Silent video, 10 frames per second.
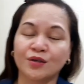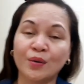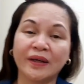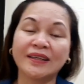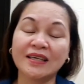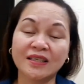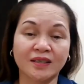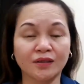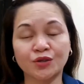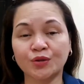So in this
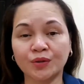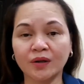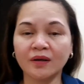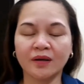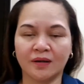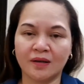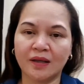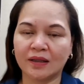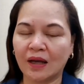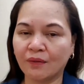structure
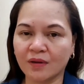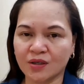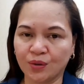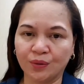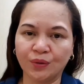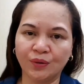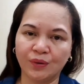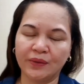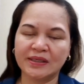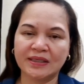that I will show you, you will